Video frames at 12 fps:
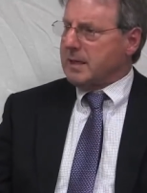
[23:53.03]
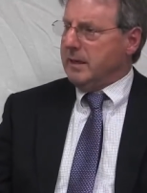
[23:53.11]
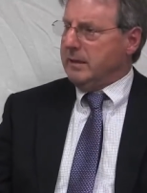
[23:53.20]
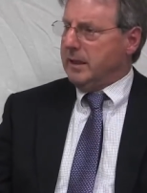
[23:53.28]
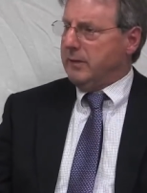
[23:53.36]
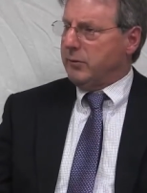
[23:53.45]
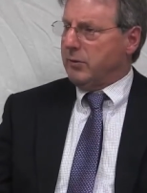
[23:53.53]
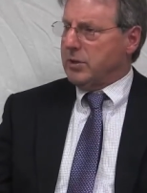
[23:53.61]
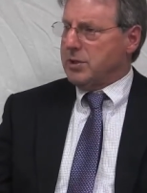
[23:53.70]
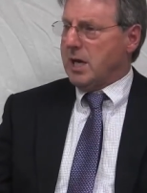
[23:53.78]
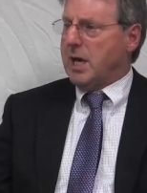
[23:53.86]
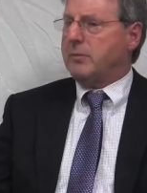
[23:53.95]
need for
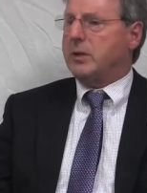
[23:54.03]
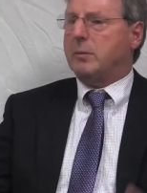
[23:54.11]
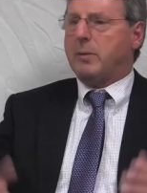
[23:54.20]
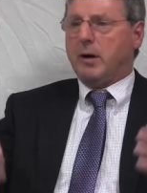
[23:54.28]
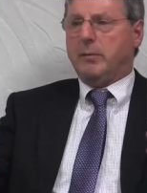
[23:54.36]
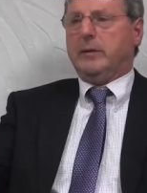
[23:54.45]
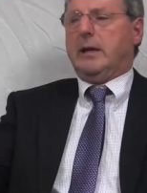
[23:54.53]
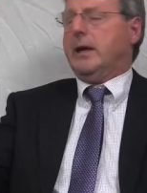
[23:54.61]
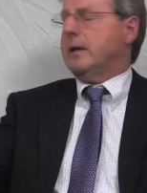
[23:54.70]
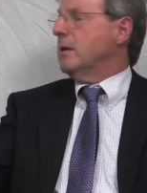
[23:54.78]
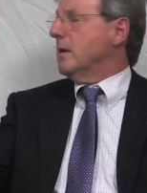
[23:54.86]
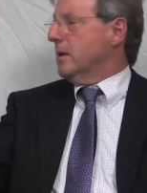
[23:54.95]
a job, the department
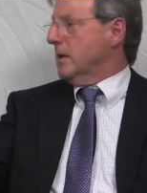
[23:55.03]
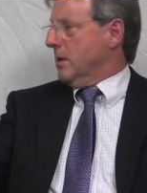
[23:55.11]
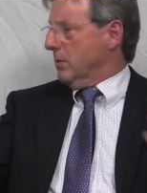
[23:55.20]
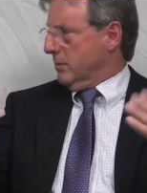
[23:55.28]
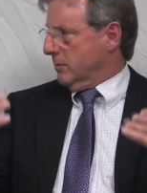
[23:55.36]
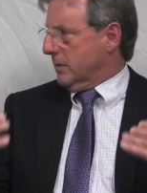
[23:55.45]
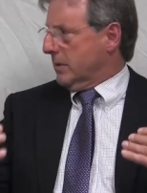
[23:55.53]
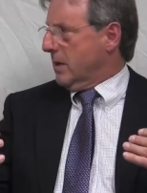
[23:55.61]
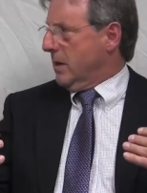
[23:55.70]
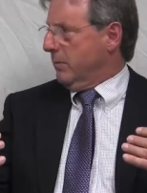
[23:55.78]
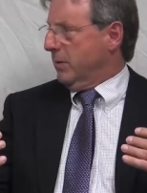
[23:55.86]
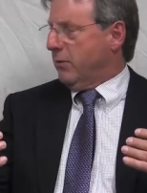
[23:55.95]
head would
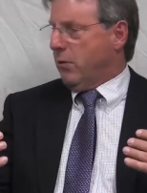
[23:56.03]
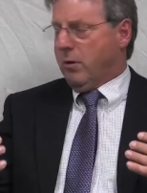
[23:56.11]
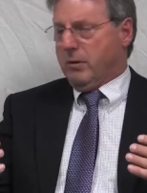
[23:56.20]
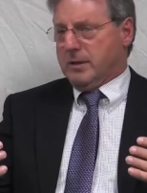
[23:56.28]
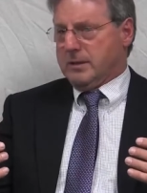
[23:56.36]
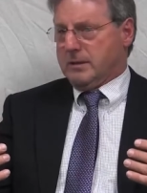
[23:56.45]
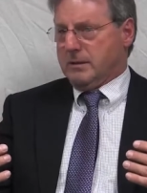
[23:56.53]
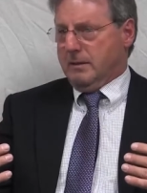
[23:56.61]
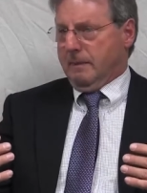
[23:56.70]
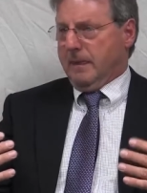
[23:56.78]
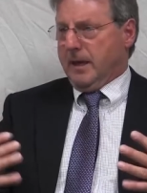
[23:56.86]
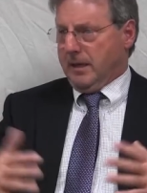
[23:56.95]
come before us
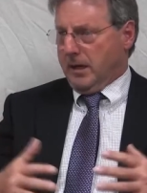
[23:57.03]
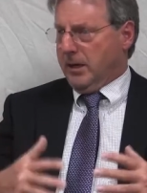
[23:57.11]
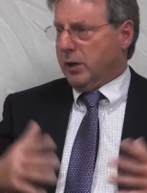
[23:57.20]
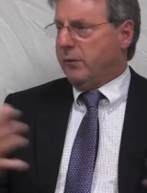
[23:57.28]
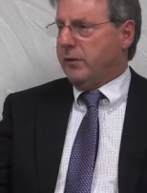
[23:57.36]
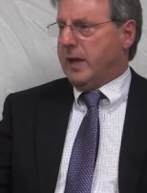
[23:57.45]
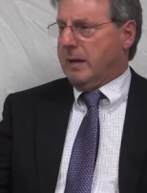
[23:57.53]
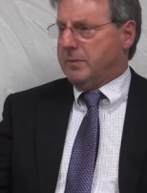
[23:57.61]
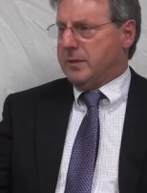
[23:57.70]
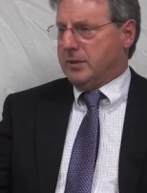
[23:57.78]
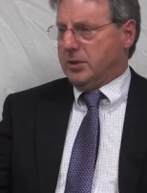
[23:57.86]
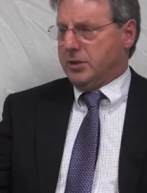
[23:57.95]
and argue for that
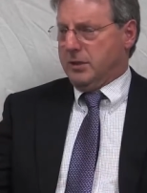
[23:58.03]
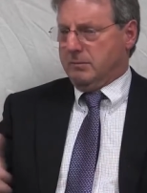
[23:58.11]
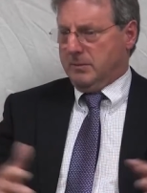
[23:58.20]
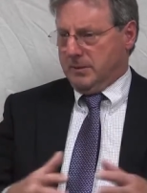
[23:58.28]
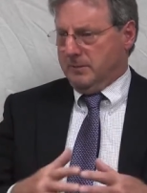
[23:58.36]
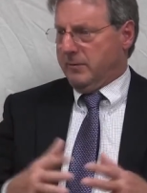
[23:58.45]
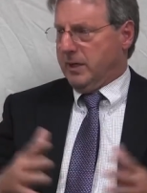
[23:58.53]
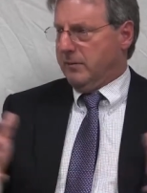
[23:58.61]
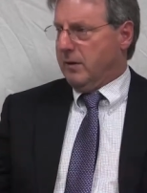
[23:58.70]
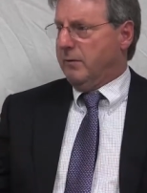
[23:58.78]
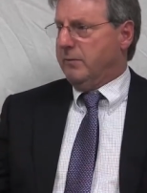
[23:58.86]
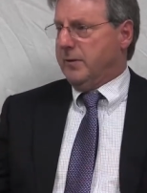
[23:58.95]
position in front
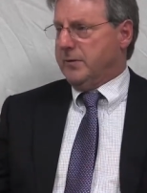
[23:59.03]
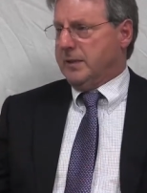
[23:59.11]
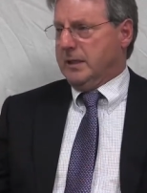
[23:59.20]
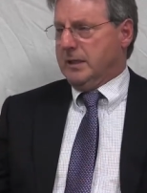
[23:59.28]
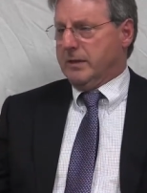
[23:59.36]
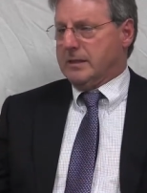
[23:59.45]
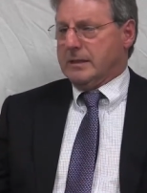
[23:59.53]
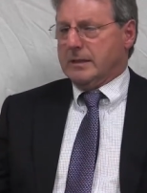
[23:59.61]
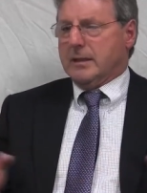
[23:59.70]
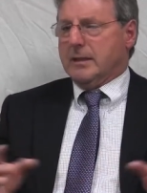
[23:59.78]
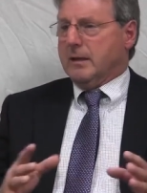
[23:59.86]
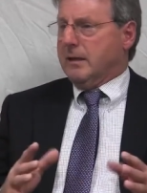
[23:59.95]
of all 15 of
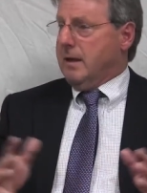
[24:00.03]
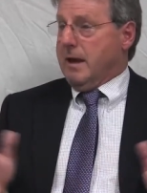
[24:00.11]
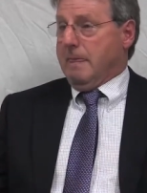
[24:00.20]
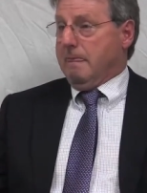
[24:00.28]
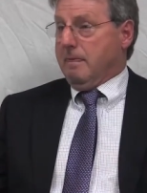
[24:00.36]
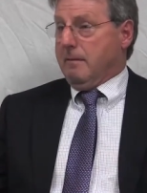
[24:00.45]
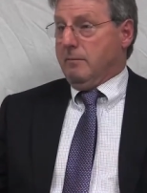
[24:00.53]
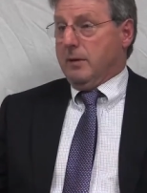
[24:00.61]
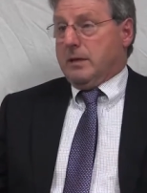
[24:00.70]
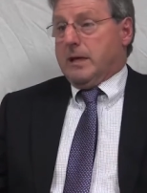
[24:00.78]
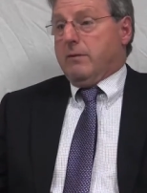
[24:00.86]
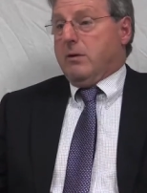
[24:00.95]
us. And
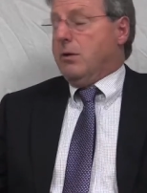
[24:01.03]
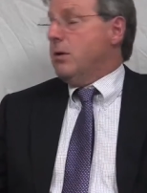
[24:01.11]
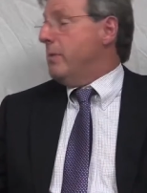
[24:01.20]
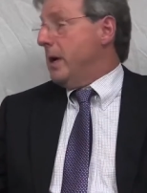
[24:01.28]
we had never heard